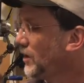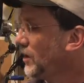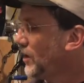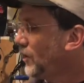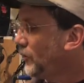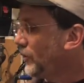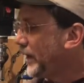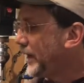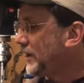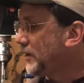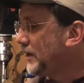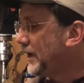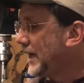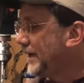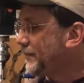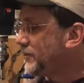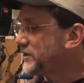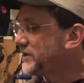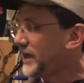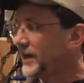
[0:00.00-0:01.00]
regular
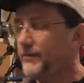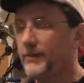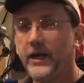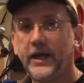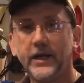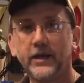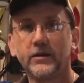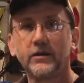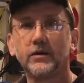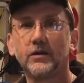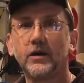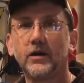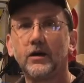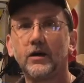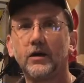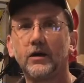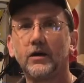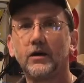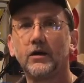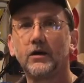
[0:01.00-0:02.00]
hammers I make
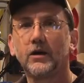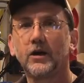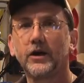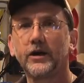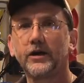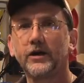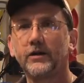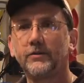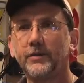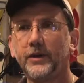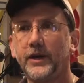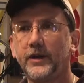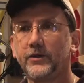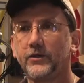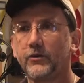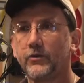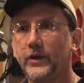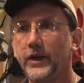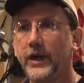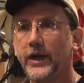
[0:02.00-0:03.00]
are going to be in the
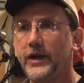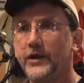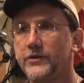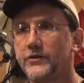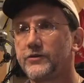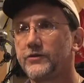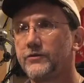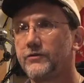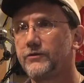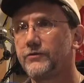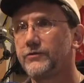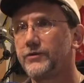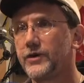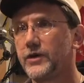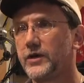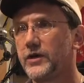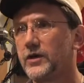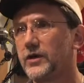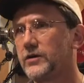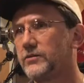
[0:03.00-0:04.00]
range of
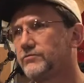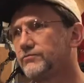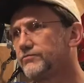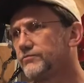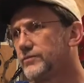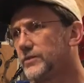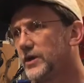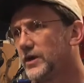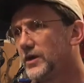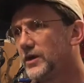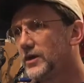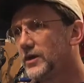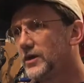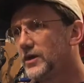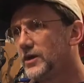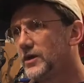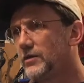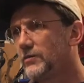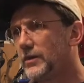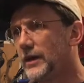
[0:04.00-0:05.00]

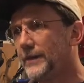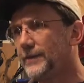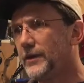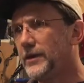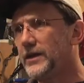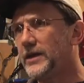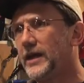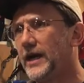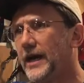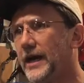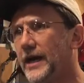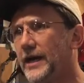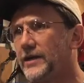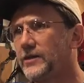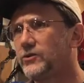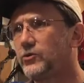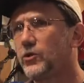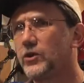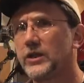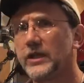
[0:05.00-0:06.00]
probably 9
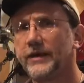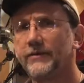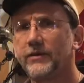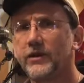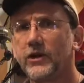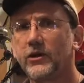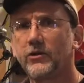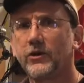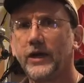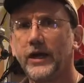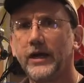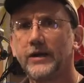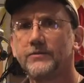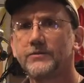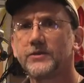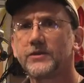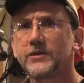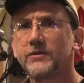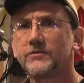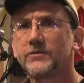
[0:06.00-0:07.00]
to 11 grams,
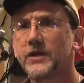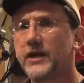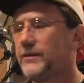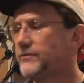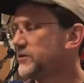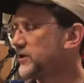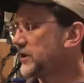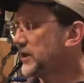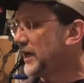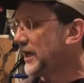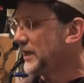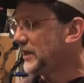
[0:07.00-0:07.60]
sometimes a lot